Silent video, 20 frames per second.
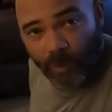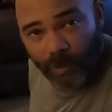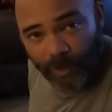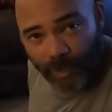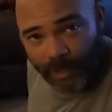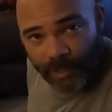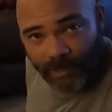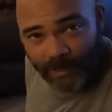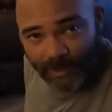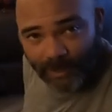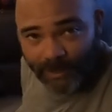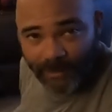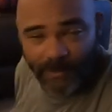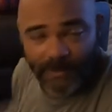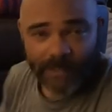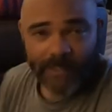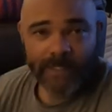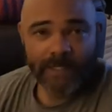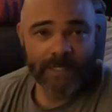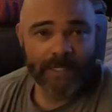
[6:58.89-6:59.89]
morning,
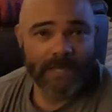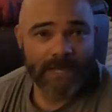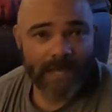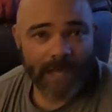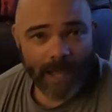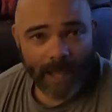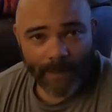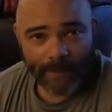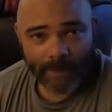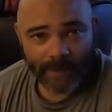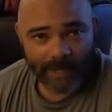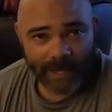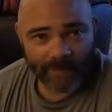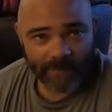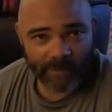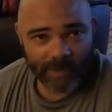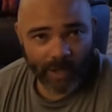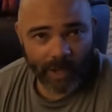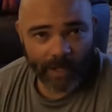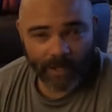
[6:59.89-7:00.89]
I'm gonna
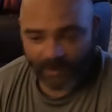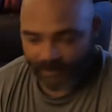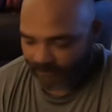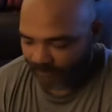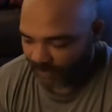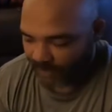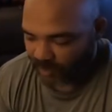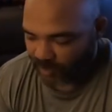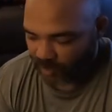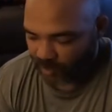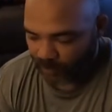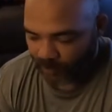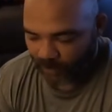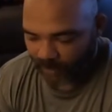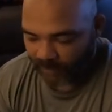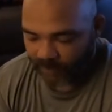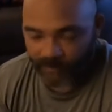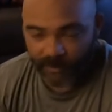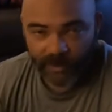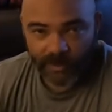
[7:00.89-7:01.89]
have a non-conventional
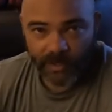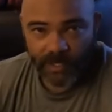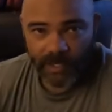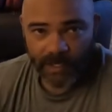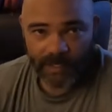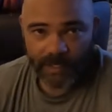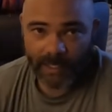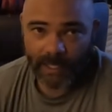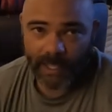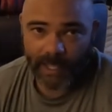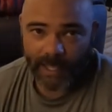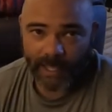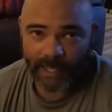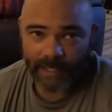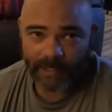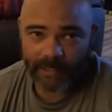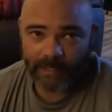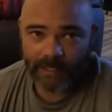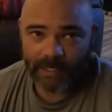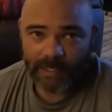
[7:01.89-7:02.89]
breakfast,
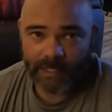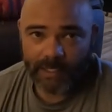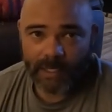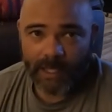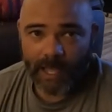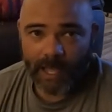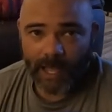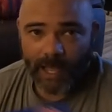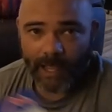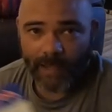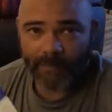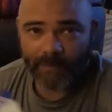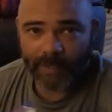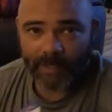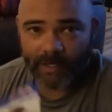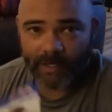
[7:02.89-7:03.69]
and I'm